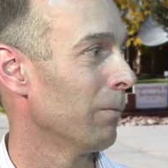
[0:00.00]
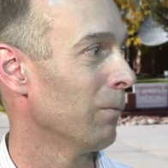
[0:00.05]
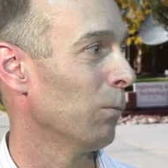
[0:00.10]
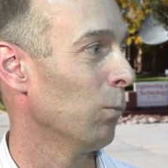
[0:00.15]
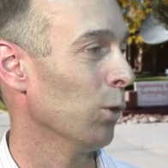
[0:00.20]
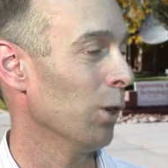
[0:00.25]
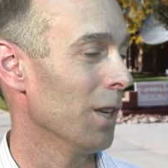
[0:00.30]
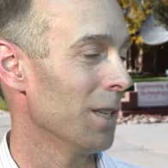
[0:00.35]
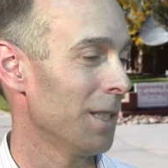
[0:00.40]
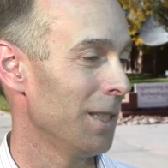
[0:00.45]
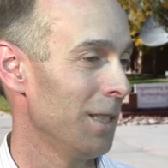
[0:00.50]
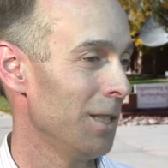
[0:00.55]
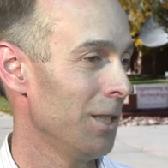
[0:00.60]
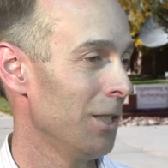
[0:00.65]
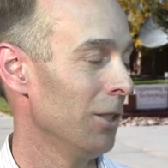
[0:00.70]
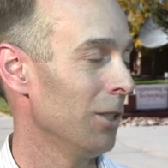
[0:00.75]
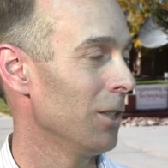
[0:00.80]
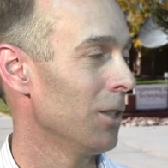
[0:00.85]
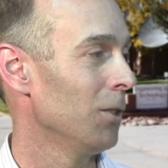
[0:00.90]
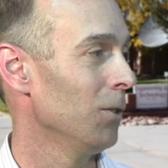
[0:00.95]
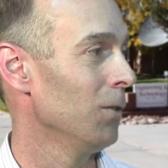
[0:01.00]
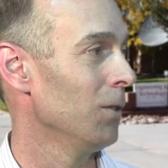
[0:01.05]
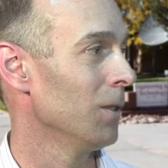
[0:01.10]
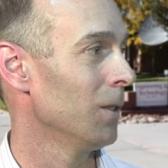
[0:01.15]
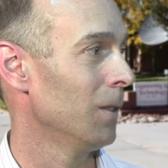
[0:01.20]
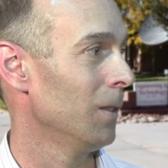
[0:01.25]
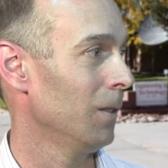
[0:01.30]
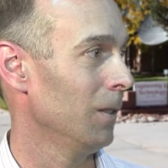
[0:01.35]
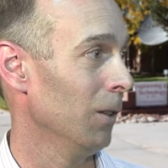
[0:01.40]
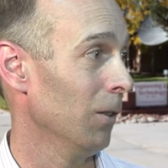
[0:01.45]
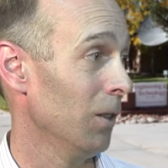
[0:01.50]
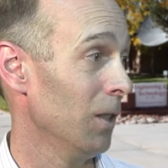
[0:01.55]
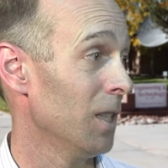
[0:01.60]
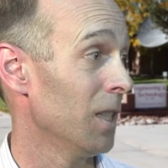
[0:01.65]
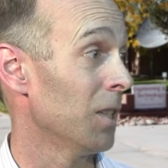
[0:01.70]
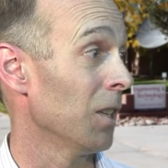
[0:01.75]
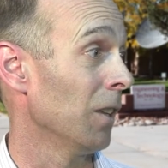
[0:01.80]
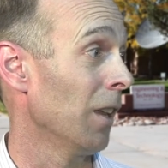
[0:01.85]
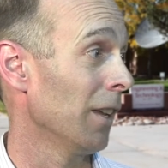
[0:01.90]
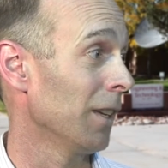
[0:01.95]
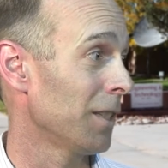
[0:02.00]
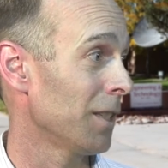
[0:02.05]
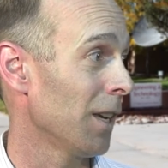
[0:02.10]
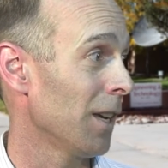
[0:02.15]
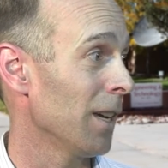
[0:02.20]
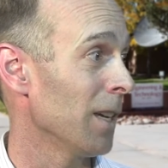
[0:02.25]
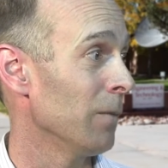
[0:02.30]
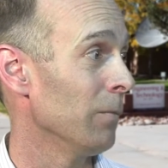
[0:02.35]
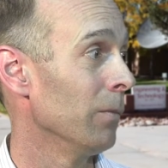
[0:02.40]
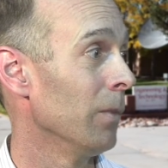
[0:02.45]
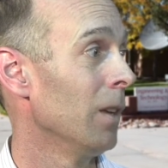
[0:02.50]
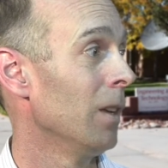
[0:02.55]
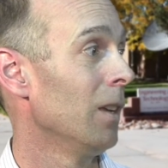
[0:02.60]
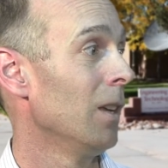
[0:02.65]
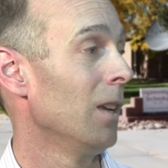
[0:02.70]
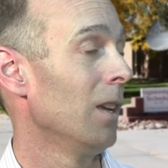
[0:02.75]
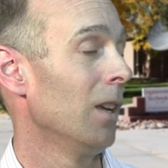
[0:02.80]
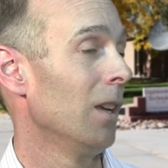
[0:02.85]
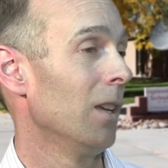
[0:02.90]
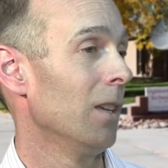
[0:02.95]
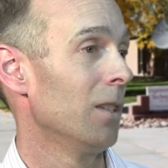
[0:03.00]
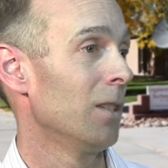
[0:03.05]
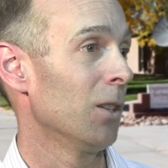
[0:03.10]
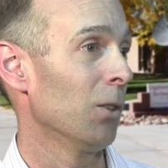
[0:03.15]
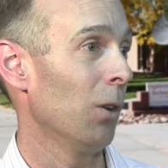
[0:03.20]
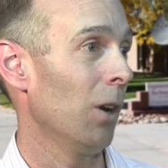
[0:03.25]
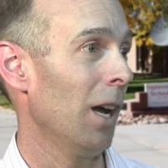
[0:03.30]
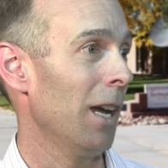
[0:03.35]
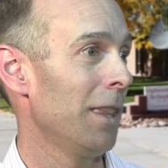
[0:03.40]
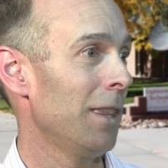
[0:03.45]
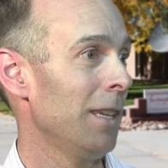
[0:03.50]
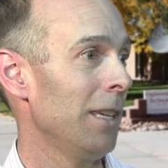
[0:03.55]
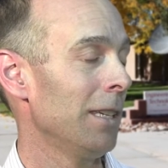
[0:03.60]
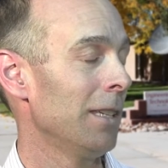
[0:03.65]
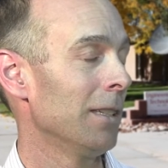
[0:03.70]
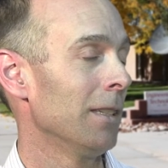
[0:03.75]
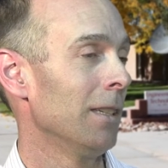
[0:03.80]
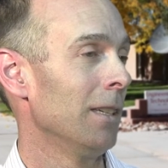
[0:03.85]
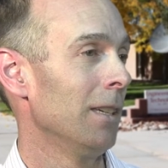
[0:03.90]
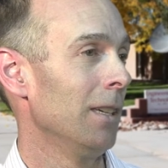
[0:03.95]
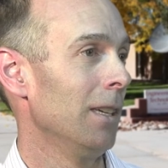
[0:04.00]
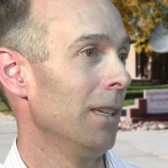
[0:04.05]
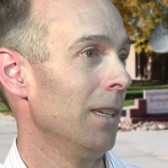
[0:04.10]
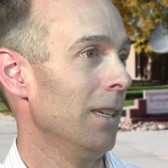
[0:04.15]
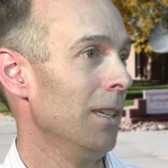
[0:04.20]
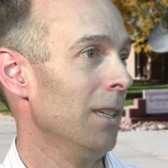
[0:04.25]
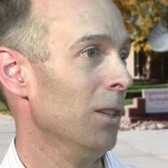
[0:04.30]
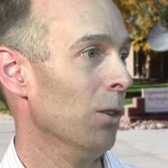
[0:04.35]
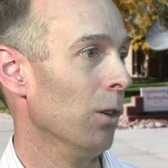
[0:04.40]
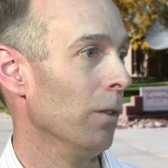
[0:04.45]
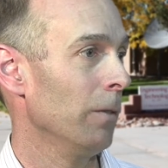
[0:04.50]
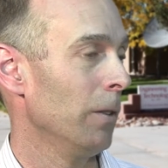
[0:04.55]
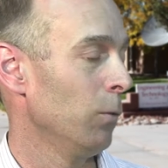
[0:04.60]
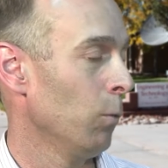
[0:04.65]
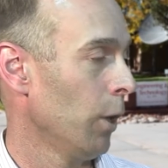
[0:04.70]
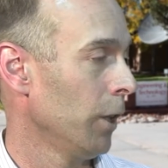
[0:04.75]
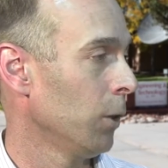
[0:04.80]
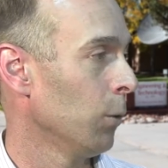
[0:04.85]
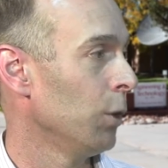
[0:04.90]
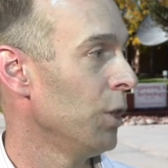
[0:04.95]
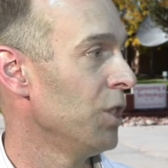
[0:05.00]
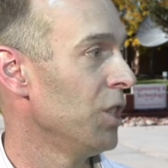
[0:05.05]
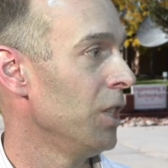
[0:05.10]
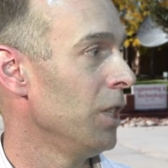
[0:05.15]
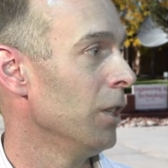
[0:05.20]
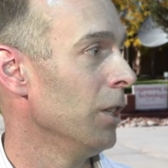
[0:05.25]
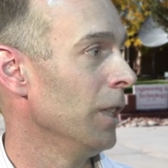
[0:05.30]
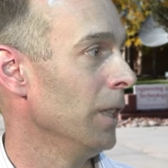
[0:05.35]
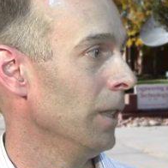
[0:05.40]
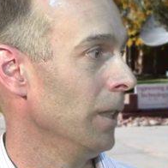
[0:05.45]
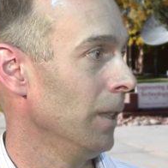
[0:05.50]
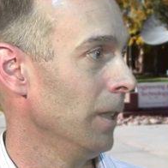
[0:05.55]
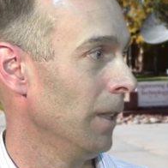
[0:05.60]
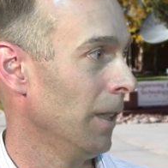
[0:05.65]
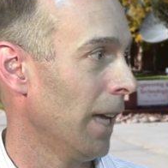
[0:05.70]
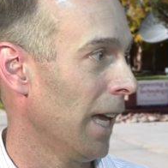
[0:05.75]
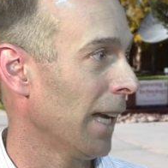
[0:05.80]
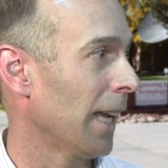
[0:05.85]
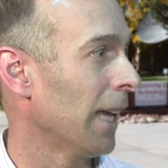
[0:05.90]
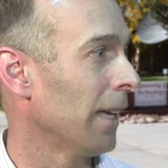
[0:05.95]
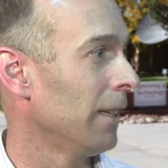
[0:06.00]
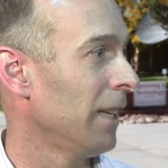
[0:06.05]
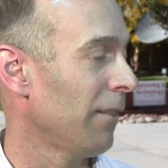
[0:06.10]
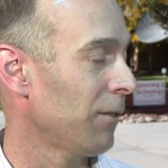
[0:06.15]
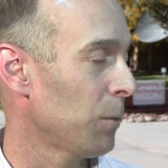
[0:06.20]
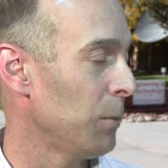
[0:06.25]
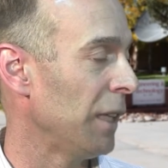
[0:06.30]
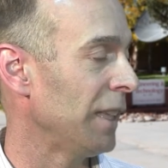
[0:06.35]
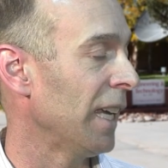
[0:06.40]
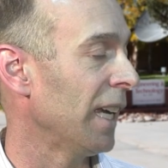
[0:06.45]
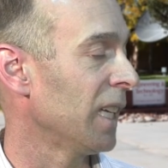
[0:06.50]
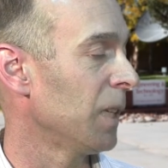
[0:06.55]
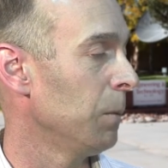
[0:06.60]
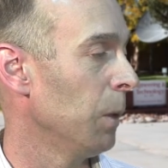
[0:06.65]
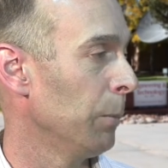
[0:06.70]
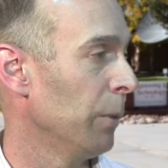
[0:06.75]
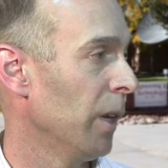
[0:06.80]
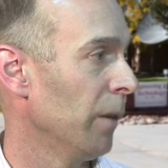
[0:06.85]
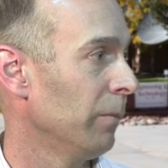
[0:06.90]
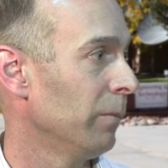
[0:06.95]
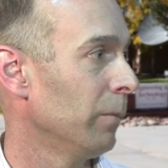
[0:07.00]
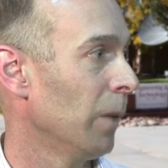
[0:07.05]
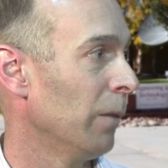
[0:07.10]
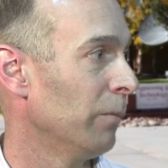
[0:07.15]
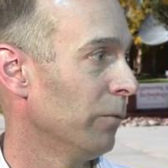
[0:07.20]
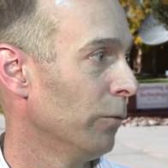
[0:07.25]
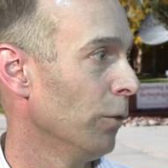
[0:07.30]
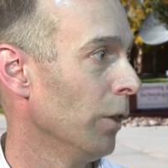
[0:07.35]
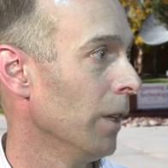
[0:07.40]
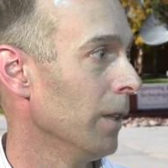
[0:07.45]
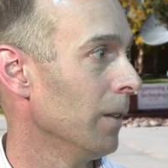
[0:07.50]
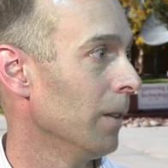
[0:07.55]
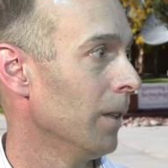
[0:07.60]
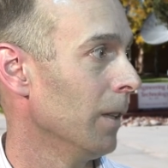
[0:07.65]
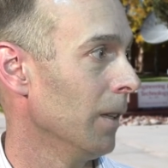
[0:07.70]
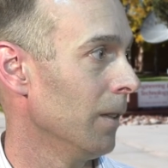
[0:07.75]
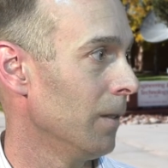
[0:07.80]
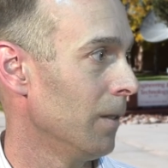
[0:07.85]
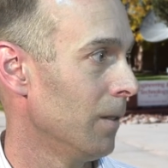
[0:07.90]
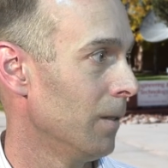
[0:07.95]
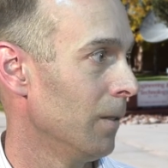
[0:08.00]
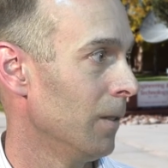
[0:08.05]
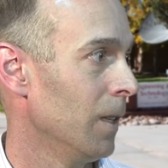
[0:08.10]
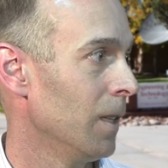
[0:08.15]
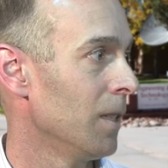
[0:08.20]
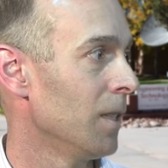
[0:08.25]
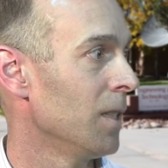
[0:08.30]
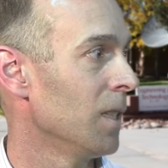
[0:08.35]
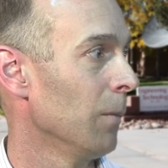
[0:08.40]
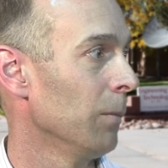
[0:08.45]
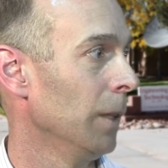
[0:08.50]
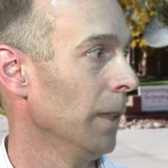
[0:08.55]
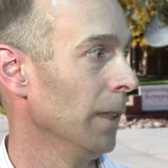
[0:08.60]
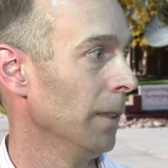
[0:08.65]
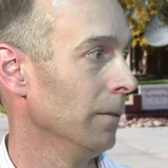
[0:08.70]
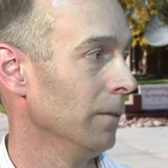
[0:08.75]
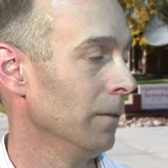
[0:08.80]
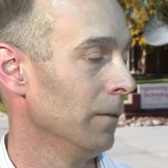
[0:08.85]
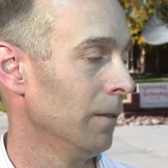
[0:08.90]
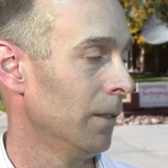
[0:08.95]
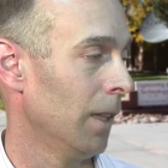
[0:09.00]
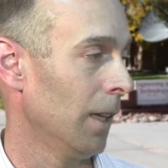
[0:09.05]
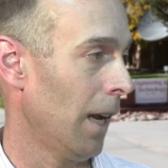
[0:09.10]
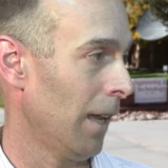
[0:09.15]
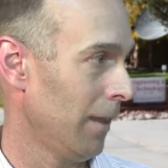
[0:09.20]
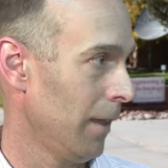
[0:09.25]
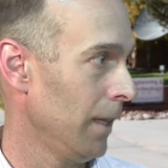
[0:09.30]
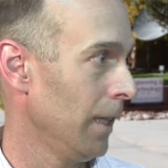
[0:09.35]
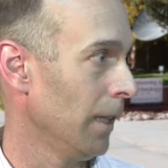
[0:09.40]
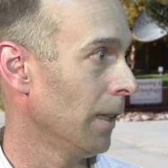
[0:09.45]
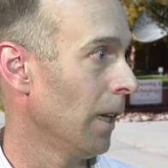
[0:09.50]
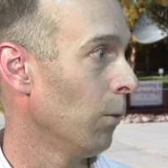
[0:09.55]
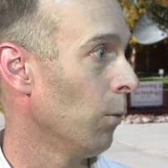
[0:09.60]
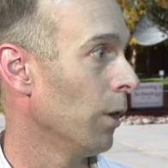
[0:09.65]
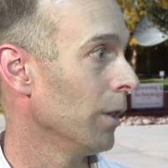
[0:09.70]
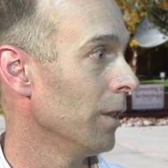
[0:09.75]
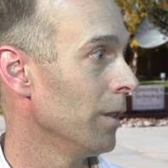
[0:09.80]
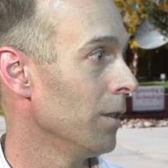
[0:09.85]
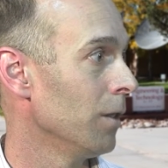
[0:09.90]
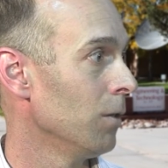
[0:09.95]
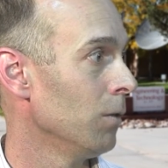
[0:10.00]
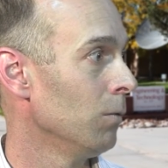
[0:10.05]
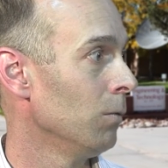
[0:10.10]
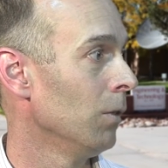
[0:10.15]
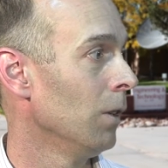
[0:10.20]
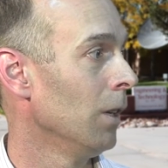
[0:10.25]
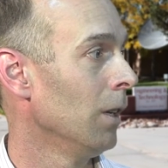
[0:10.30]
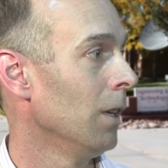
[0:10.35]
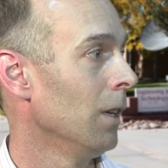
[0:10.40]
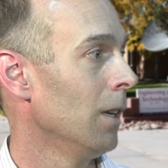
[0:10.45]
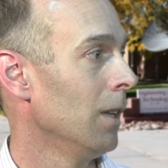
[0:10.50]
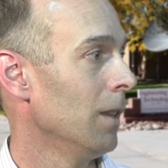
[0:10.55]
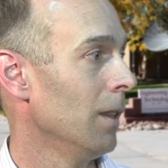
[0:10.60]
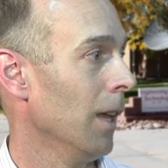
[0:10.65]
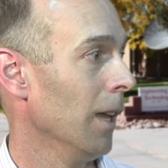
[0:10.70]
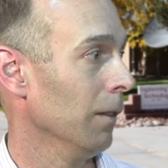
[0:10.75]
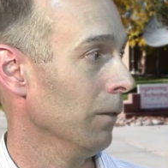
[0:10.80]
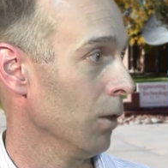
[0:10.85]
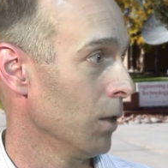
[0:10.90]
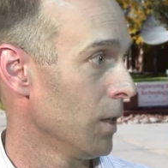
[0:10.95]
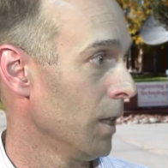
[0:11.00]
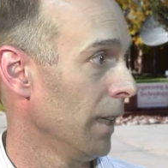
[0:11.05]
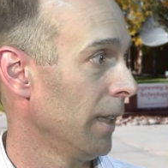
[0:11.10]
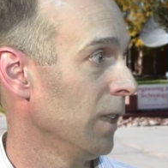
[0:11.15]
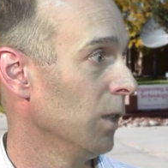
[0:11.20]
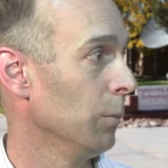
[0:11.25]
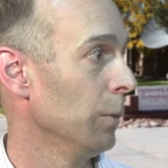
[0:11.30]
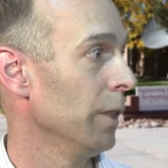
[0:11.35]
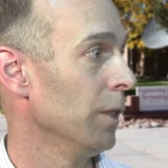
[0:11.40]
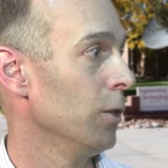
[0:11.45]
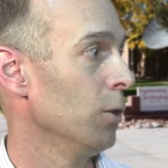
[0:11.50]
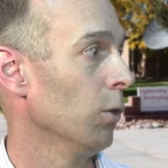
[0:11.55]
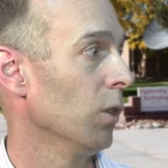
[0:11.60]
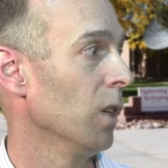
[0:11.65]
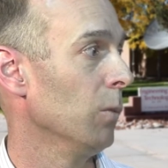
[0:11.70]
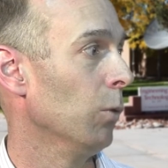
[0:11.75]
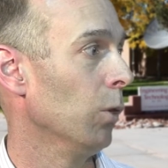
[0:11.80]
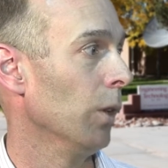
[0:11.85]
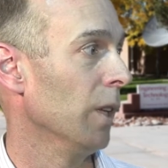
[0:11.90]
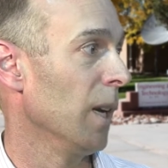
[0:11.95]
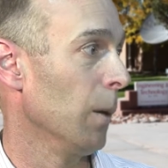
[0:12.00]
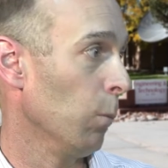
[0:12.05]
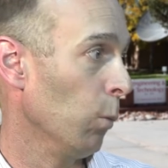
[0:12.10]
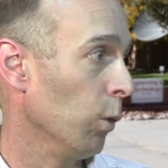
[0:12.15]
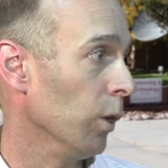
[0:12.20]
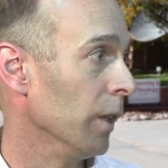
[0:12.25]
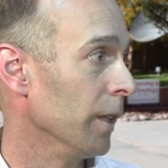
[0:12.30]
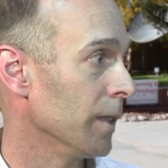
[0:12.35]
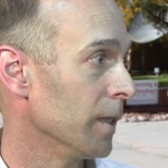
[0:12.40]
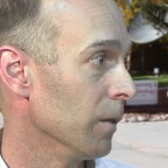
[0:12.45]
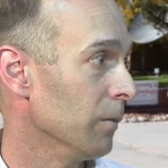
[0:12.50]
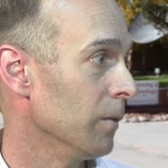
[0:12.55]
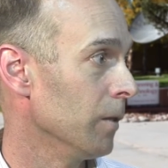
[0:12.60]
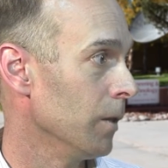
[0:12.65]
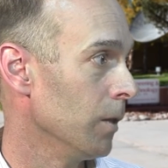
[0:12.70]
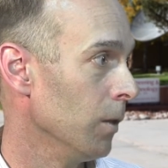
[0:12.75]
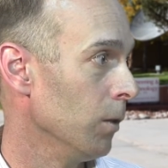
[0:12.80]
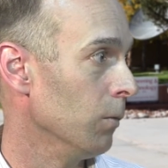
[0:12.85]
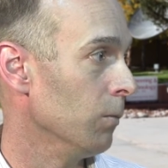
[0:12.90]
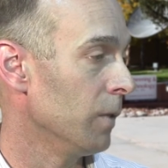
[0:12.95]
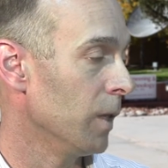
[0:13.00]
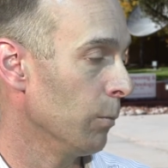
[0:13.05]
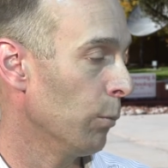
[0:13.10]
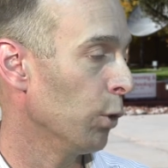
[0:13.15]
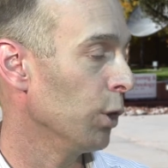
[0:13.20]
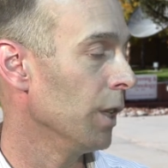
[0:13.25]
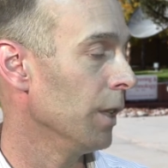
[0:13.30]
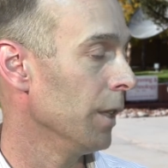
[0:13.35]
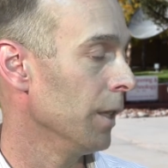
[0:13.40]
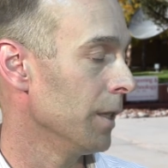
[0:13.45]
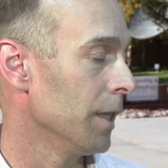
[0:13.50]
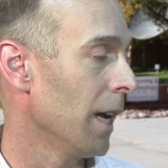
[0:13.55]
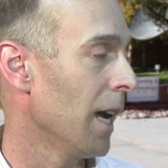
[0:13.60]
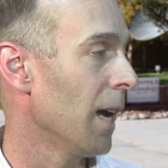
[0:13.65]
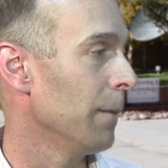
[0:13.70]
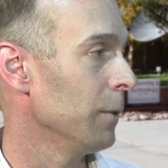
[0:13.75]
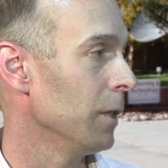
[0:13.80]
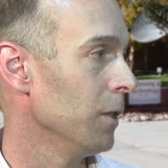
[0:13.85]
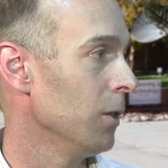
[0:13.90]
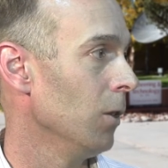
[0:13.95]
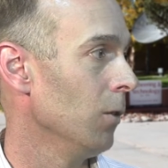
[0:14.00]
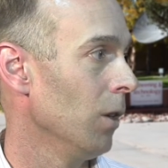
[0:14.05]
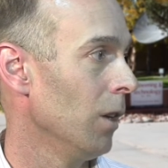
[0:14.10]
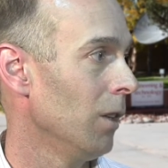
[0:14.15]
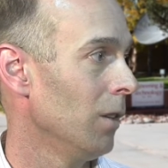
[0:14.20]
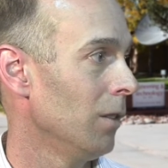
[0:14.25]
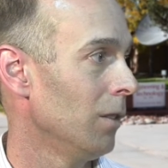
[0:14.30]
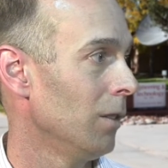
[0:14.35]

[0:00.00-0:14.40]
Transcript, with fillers: Whereas the engineering students, it's a lot of time. So I think, if you want to go into engineering, you have to make that commitment up front that this is something that I think I want to do, that looks like it'll be enjoyable, and I'm willing to put in the time to do it.